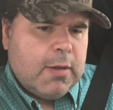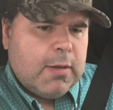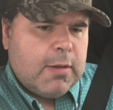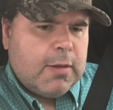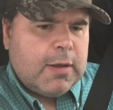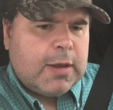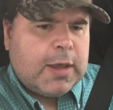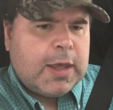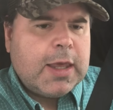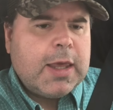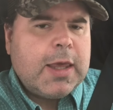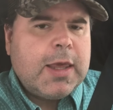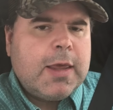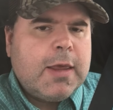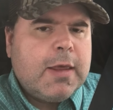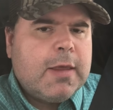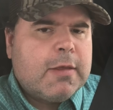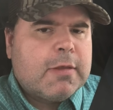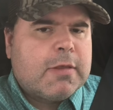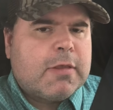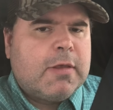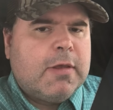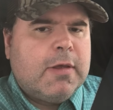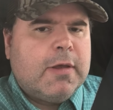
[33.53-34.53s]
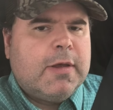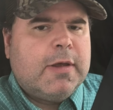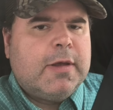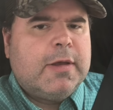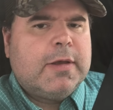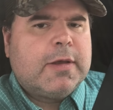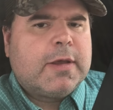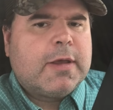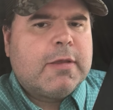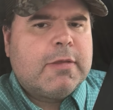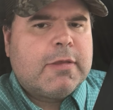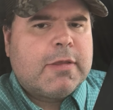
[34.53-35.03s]
the key is
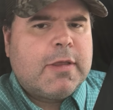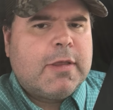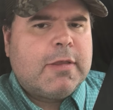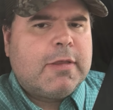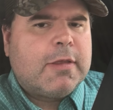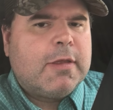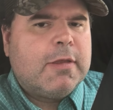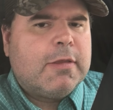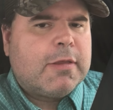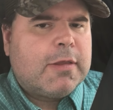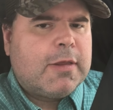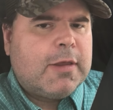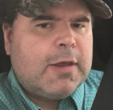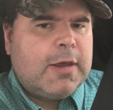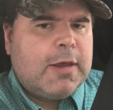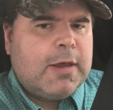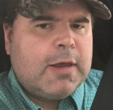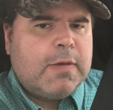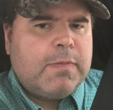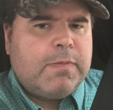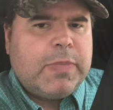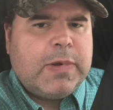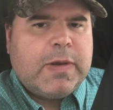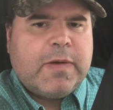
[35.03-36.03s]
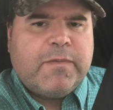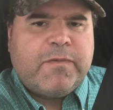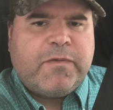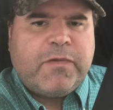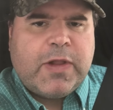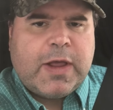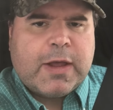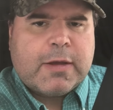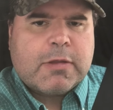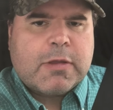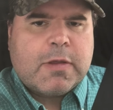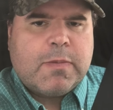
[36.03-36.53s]
consistency and being
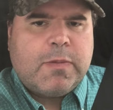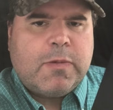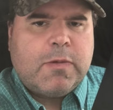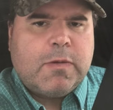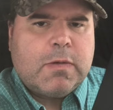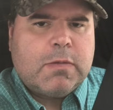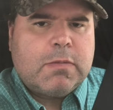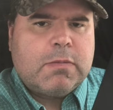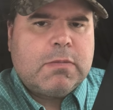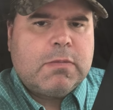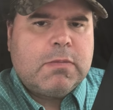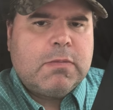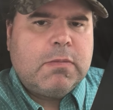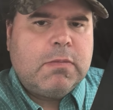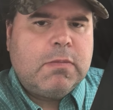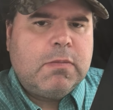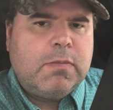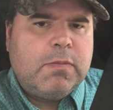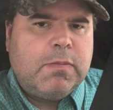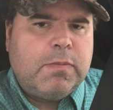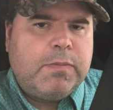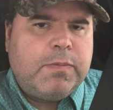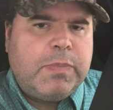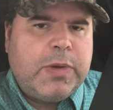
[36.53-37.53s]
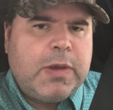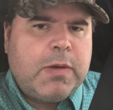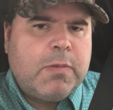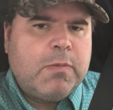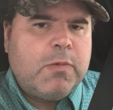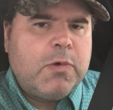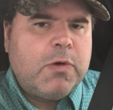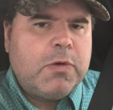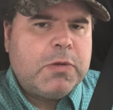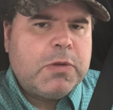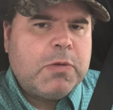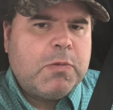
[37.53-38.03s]
flexible, being
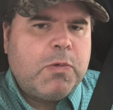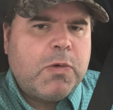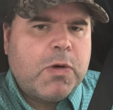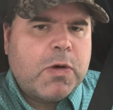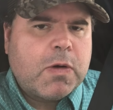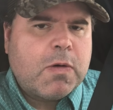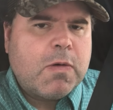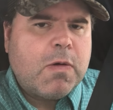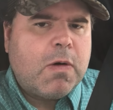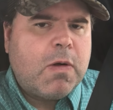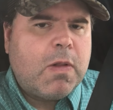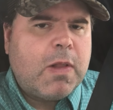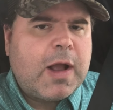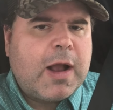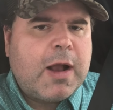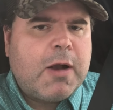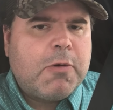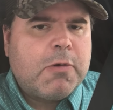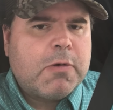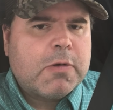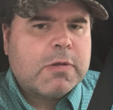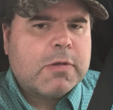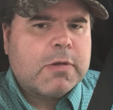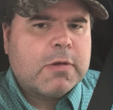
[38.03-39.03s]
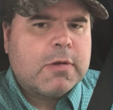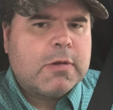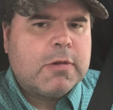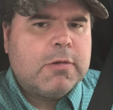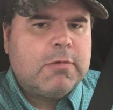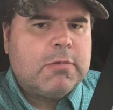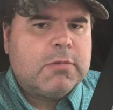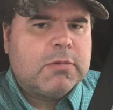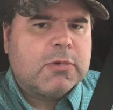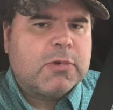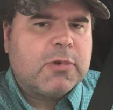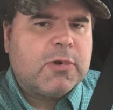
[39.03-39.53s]
willing to work all hours,
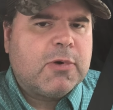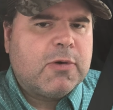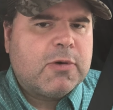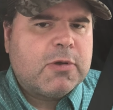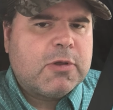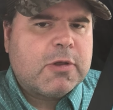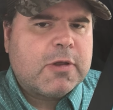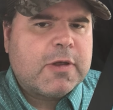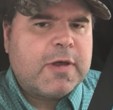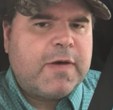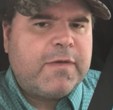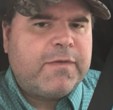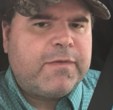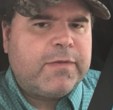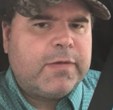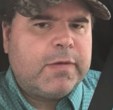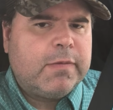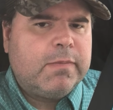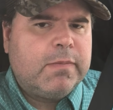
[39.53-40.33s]
including third shift.